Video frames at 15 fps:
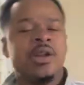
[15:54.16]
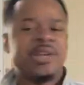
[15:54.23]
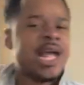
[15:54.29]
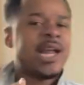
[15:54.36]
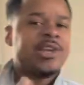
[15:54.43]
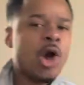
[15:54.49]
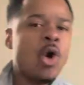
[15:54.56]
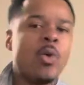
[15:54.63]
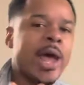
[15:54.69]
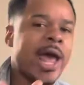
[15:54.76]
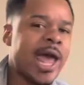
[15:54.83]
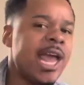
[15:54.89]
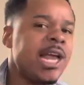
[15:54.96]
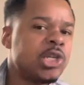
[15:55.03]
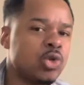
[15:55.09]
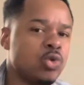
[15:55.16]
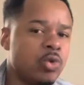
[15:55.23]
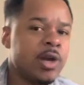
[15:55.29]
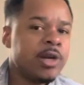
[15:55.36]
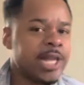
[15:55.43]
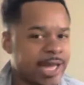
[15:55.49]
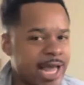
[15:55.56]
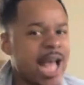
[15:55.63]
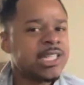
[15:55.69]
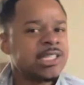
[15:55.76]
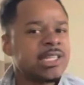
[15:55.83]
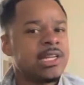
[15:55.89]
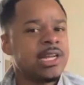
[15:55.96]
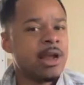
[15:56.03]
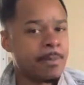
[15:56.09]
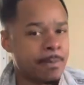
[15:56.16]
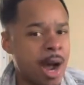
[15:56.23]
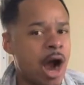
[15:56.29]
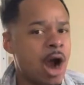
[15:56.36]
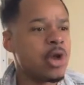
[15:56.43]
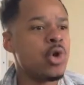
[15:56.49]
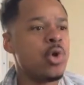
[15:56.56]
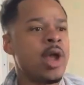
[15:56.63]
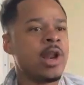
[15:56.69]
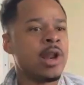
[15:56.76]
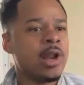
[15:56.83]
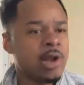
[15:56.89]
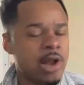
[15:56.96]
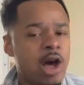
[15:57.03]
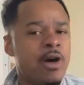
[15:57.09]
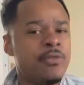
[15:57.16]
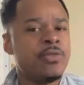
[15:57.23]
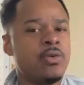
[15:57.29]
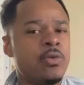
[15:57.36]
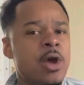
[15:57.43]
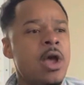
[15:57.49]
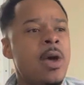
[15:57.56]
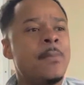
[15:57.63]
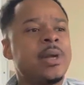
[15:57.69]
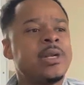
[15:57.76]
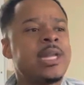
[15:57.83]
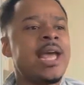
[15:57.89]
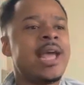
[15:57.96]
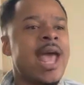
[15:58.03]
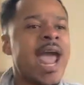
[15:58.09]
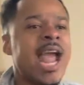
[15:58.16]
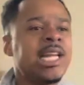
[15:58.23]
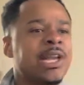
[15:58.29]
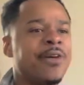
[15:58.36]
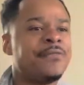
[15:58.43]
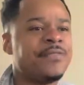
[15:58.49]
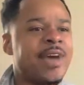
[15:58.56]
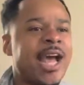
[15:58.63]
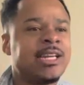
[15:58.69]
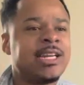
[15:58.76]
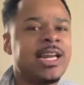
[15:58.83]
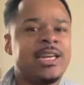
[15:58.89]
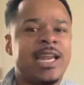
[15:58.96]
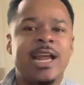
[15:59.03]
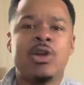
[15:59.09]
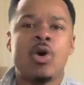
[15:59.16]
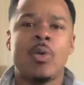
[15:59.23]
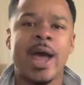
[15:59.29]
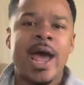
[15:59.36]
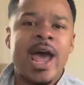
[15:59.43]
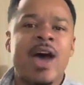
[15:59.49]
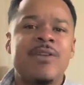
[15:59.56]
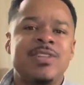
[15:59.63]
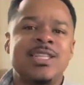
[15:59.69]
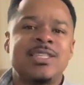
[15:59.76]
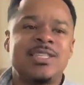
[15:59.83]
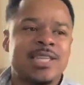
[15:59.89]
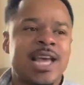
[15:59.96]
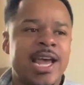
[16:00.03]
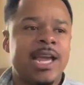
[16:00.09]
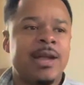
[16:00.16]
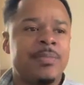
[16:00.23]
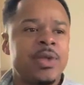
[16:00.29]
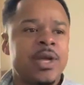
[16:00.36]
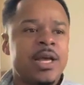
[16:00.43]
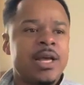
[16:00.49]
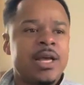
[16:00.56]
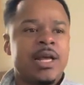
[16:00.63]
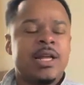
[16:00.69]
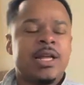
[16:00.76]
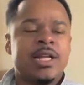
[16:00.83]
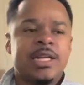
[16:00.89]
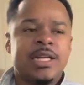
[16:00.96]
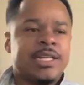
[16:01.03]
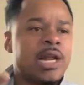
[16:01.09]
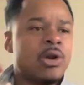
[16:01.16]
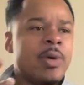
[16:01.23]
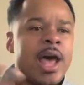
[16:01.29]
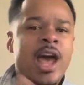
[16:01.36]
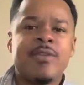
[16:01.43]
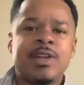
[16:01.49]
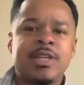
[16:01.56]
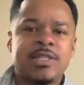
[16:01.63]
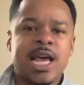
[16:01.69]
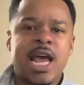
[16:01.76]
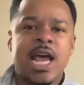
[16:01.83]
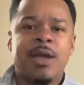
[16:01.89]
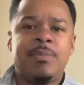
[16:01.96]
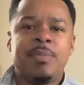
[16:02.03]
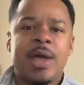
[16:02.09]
They don't hate you. They actually admire you and love you, but they hate the fact that they don't have the same, they don't have the same